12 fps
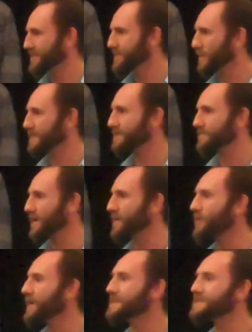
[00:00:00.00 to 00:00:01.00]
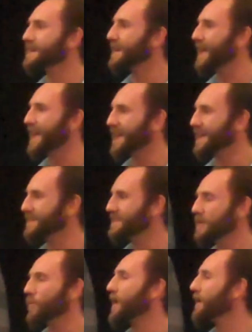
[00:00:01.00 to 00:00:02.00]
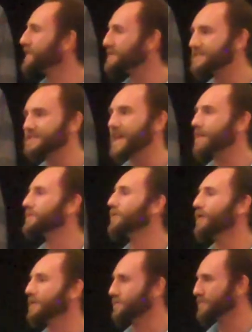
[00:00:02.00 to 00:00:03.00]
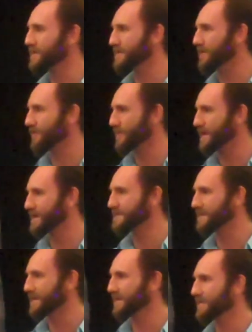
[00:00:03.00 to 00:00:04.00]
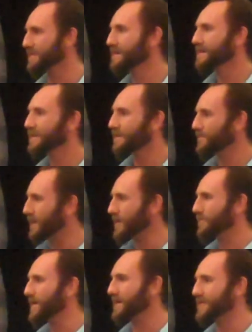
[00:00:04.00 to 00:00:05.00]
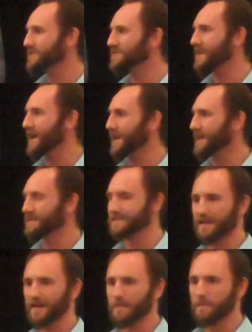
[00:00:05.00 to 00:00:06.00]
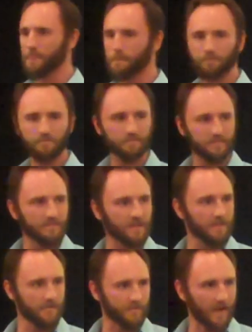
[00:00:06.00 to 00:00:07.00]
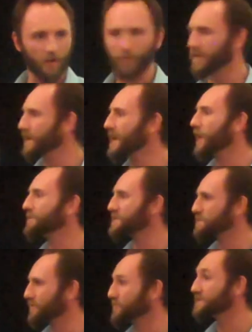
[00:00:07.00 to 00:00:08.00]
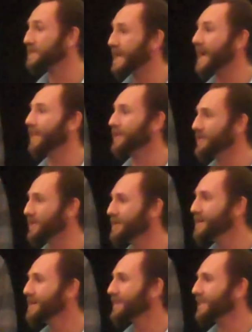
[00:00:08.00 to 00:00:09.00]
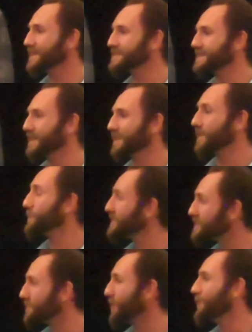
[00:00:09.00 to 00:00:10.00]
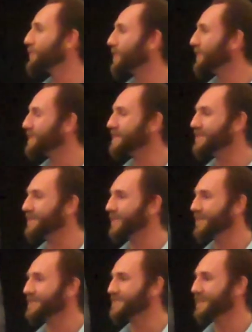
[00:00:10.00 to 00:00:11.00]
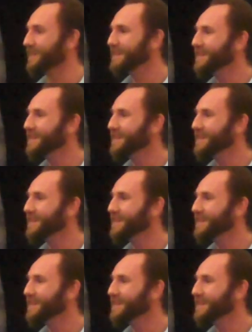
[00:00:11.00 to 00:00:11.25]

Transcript: But the fundraising and the awareness kept going through the year. We had the firefighters and um, the Fire Within helped us produce a calendar that, uh, that we sold throughout the year. And uh,